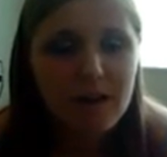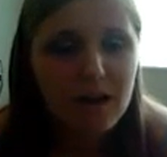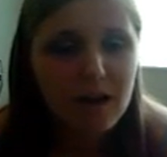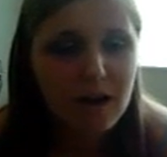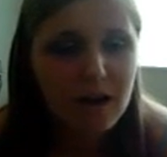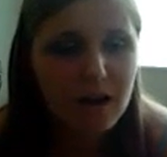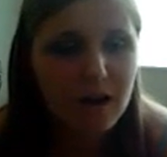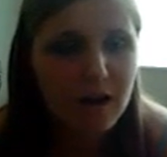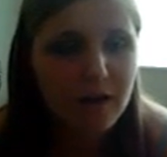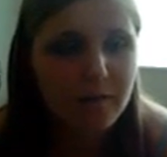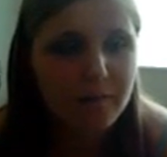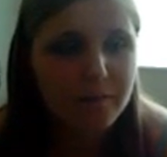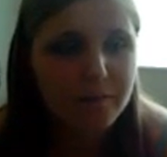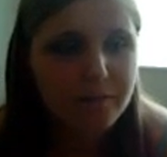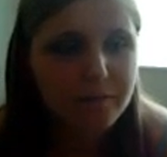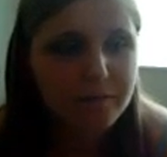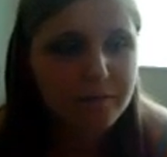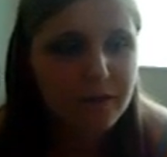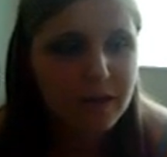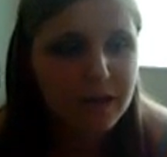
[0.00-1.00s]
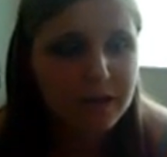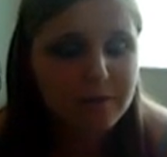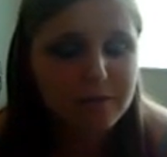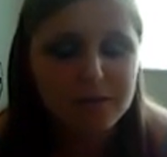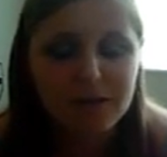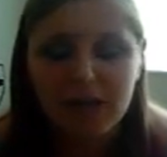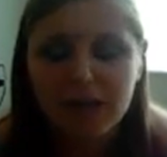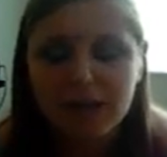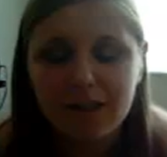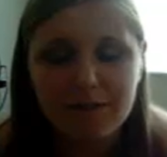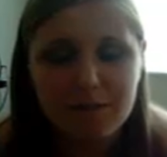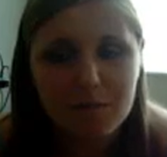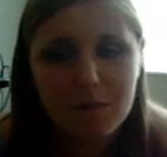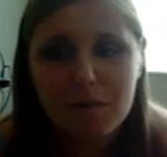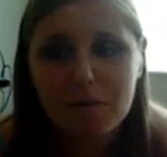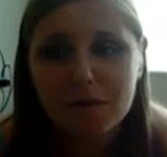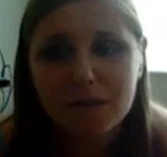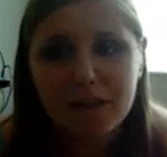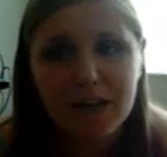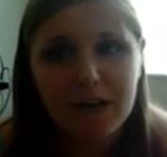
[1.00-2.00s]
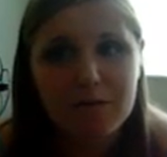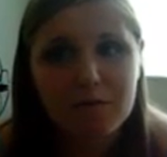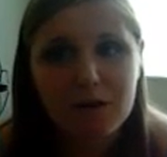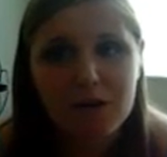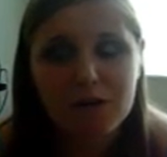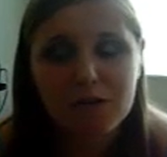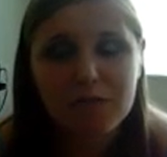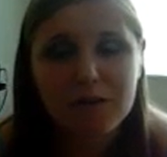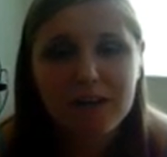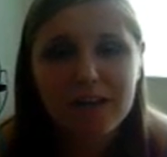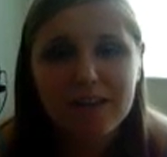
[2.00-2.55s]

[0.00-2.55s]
and I love the people that I work with,